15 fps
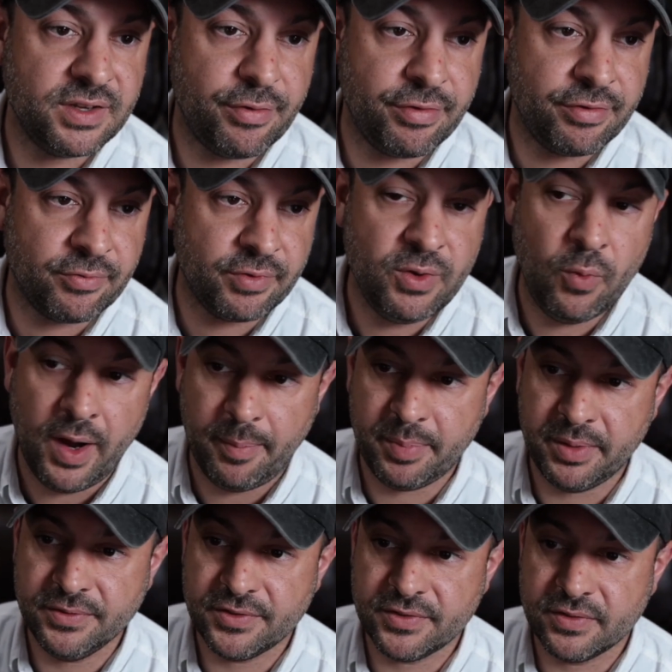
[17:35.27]
three
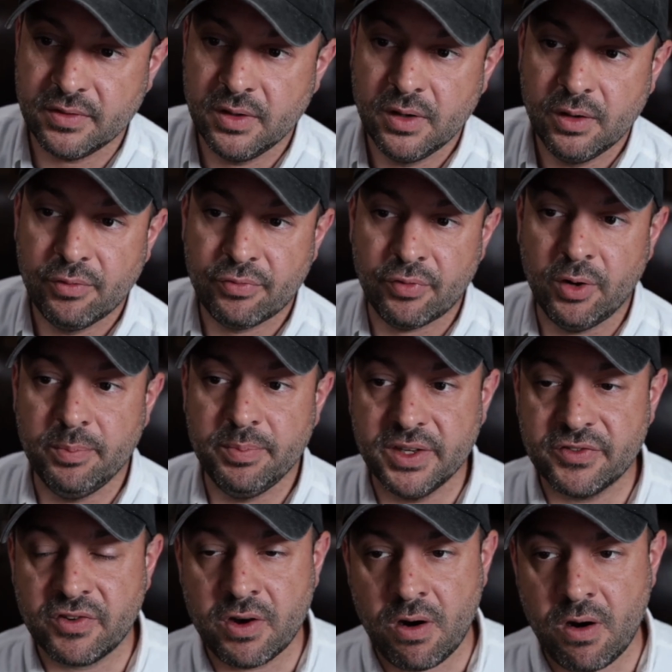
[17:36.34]
weapons from this
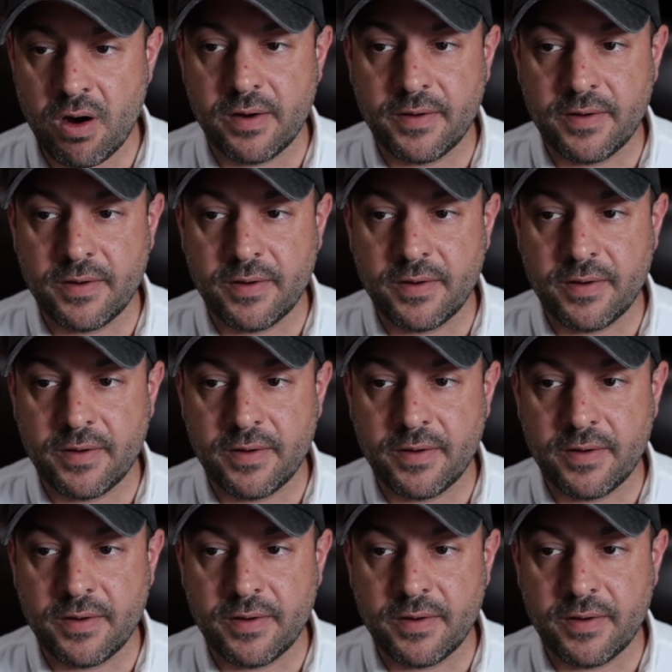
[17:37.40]
cart.